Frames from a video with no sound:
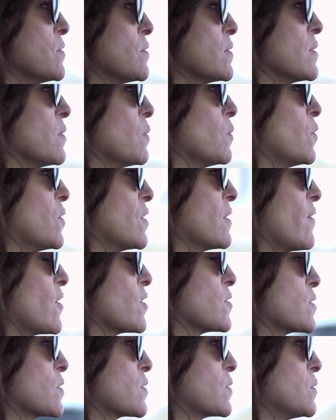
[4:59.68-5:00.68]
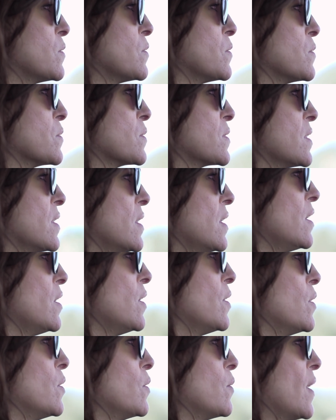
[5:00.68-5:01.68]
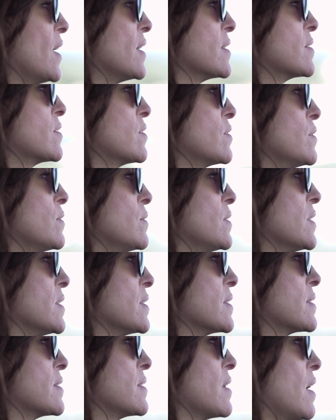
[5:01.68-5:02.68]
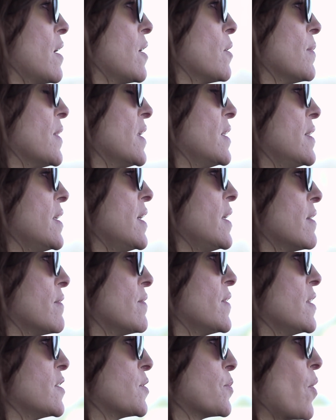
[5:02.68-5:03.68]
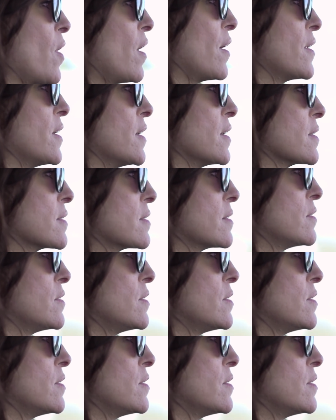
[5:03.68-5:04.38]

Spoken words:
to one of our schools who has students in need of these products